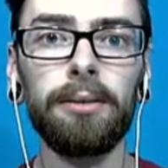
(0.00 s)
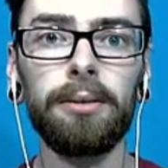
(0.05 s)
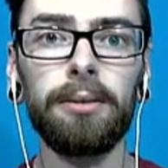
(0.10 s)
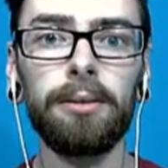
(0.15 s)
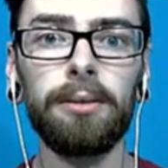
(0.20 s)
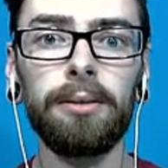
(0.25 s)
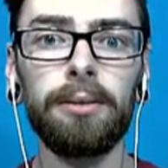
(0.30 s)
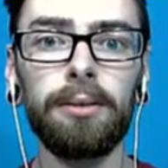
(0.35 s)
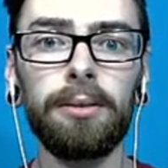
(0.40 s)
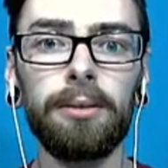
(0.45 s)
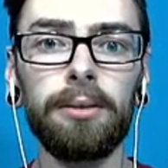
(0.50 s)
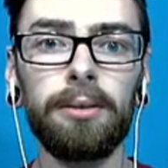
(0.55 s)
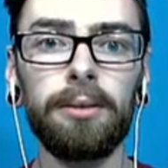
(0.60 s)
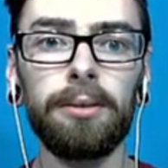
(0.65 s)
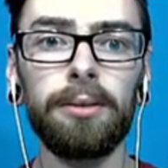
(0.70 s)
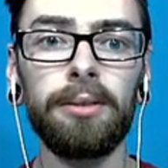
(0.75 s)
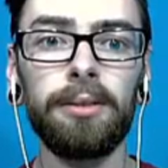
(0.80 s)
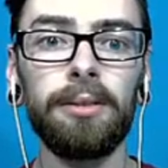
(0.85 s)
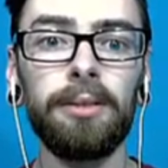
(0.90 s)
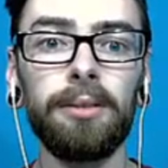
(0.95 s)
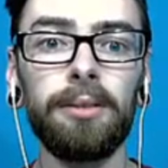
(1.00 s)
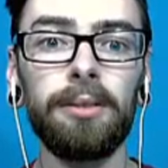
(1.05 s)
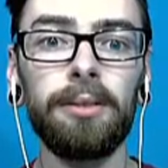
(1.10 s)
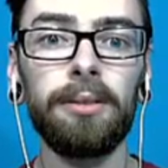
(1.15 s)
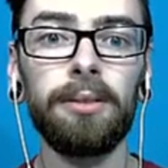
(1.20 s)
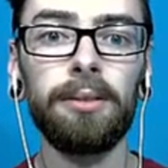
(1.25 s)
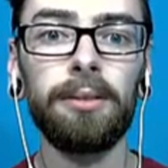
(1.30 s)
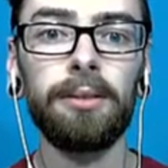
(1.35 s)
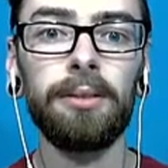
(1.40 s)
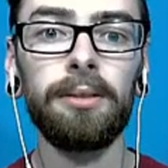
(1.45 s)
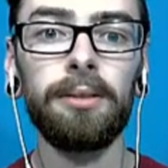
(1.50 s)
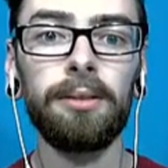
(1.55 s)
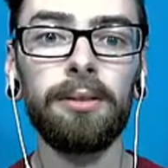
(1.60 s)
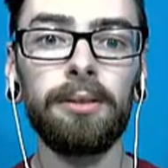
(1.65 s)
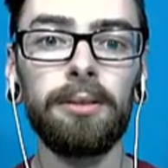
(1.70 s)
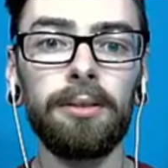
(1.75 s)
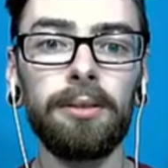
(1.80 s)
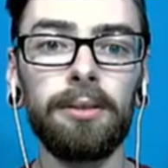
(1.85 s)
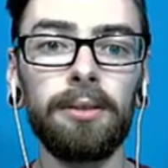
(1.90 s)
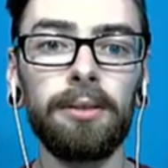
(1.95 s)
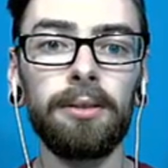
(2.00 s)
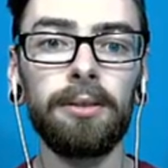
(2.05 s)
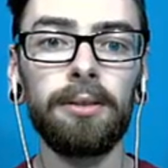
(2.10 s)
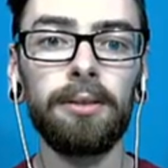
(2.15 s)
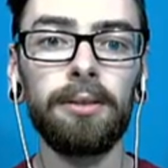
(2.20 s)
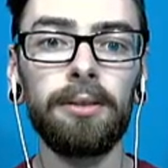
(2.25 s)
[no speech]